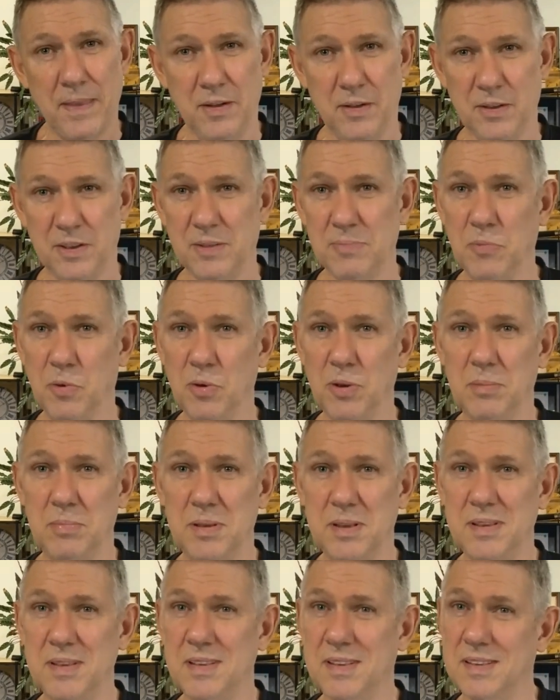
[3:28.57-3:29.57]
smaller
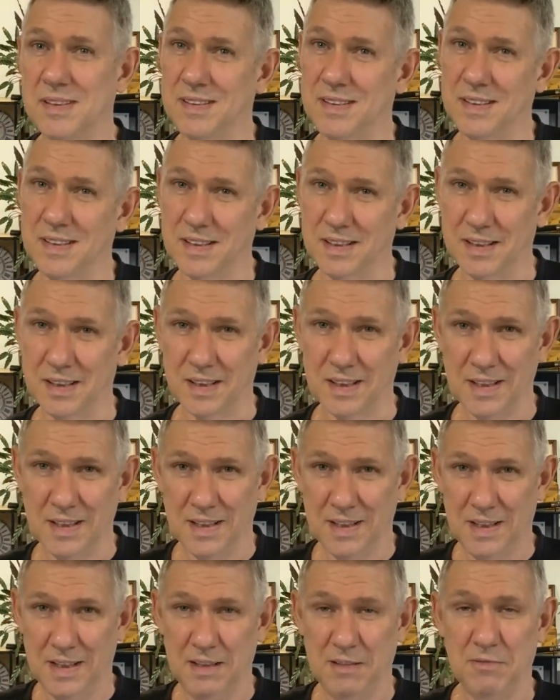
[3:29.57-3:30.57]
businesses that are
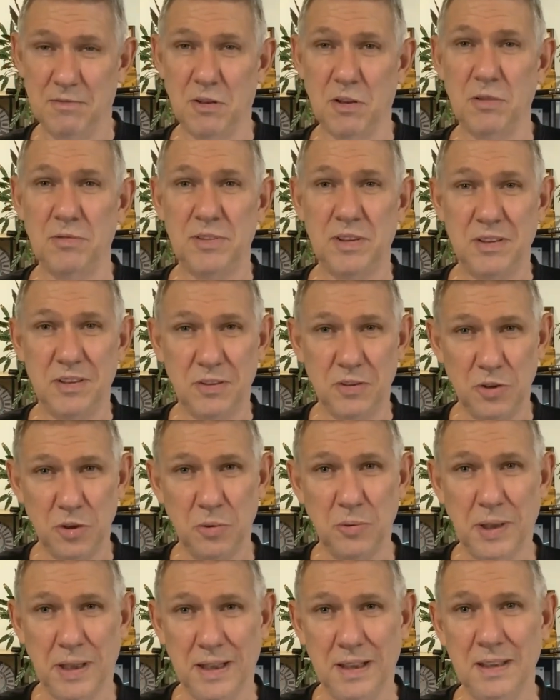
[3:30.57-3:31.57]
involved in the
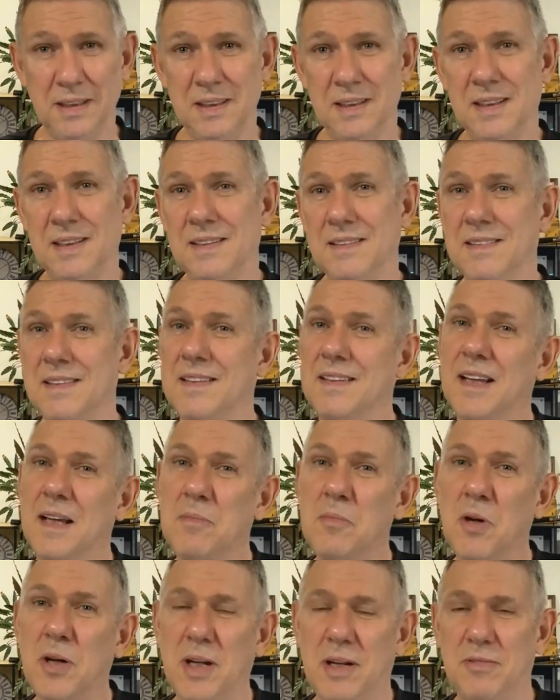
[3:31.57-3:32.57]
doing, then they
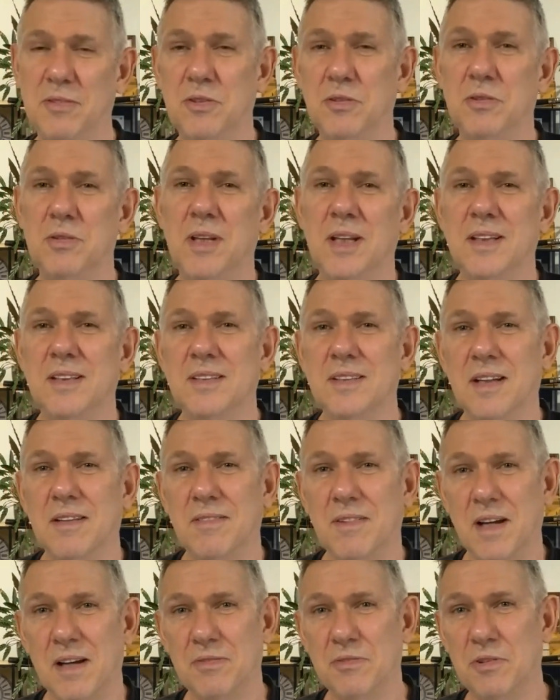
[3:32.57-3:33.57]
might have to do that stuff
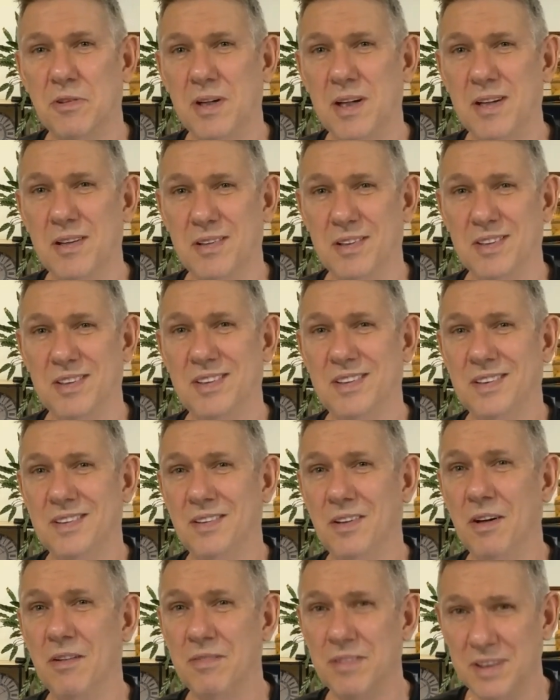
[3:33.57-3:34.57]
after hours,
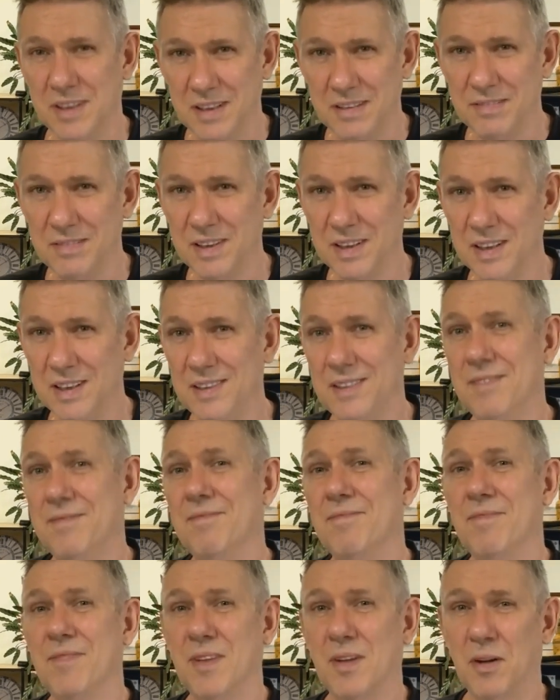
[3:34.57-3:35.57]
of an evening,
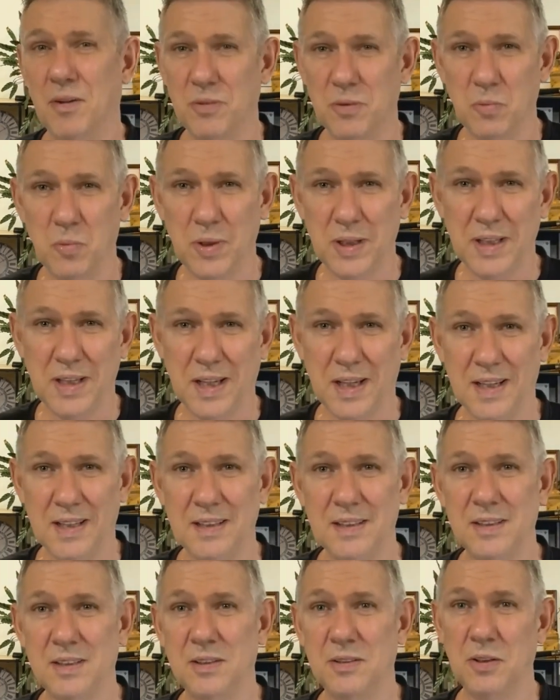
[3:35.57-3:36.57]
on the
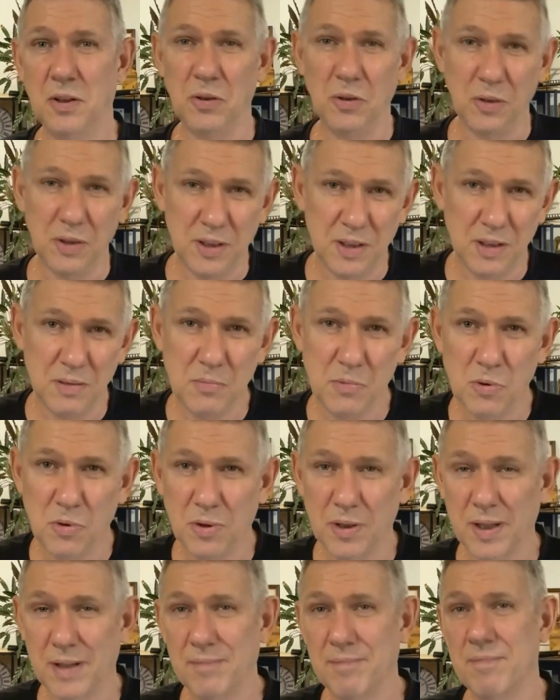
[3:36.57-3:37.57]
weekend, early in the
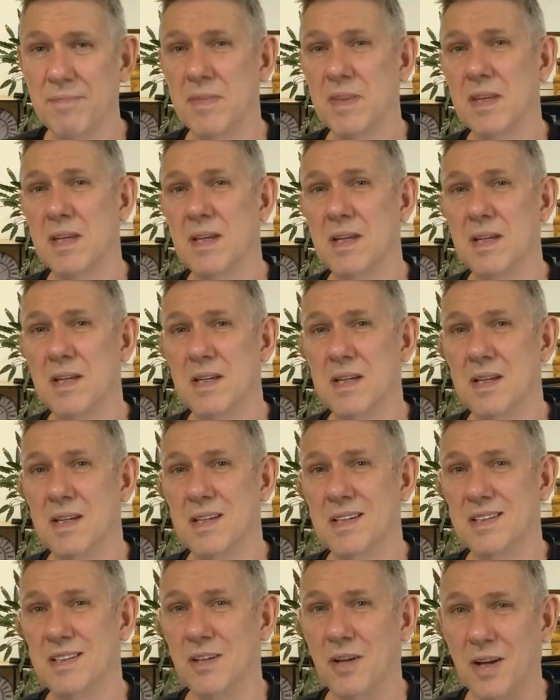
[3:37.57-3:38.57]
morning.
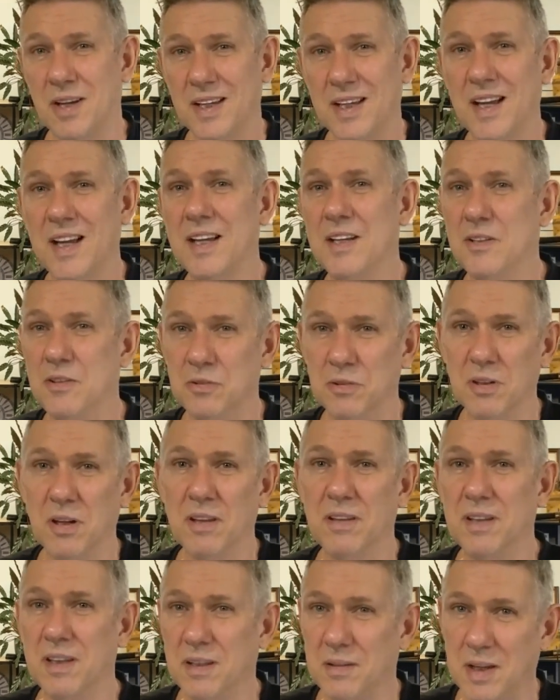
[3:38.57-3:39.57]
So again, you're not
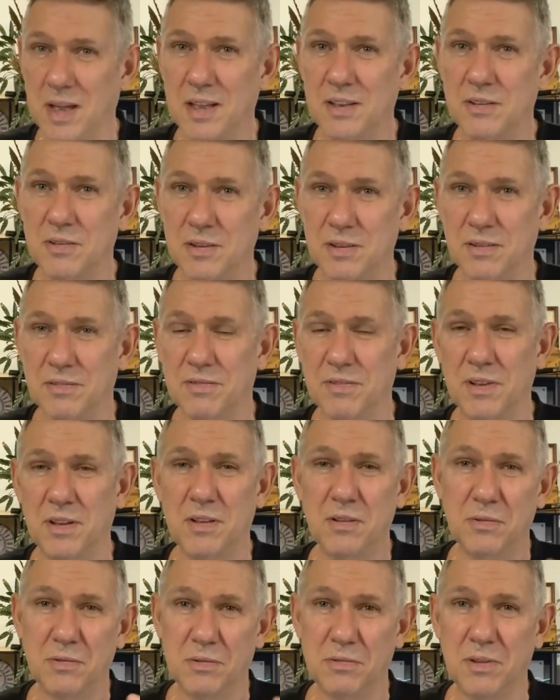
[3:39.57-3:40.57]
there answering the
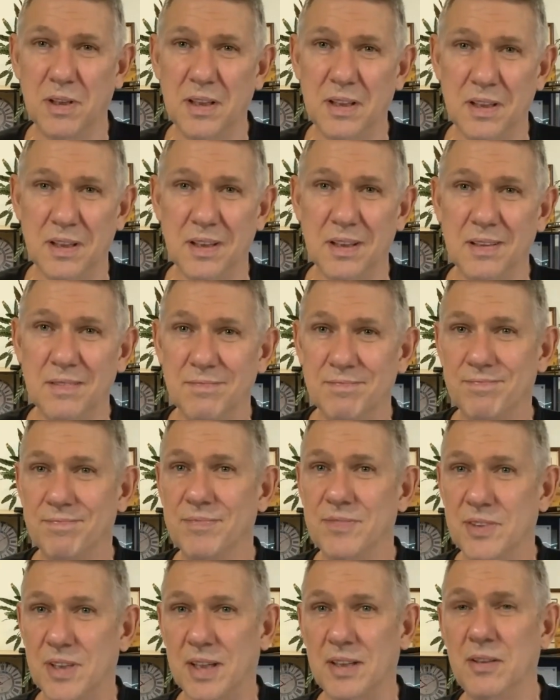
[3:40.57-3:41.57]
phone or ready to
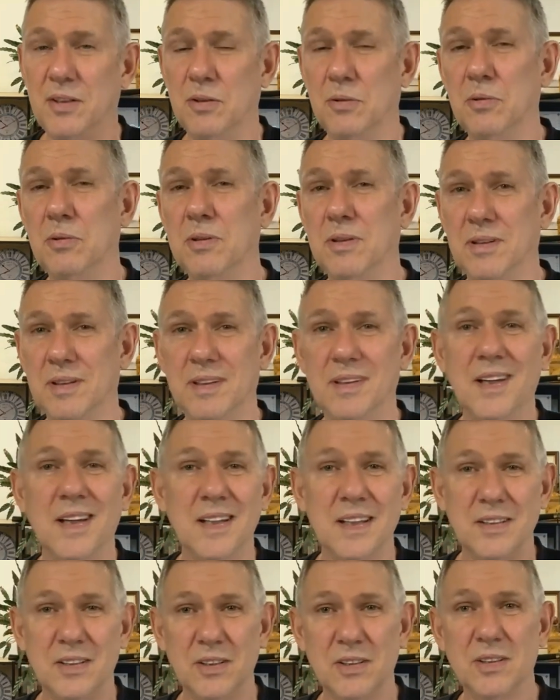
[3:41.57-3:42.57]
take the order, then they
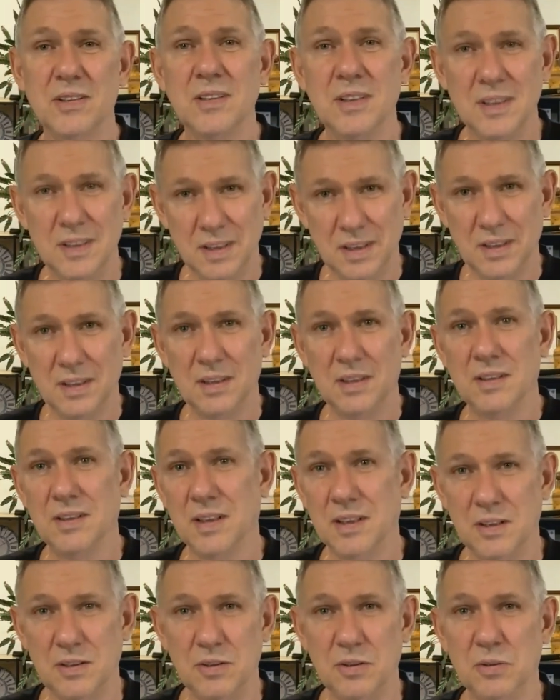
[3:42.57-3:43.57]

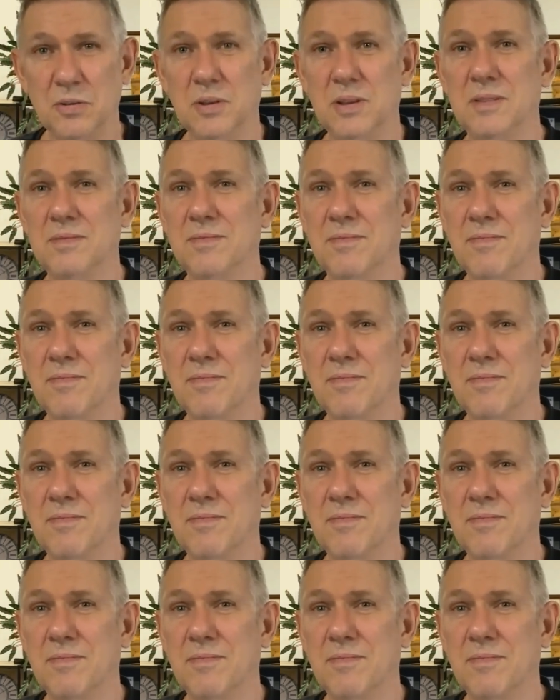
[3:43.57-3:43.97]
can do it.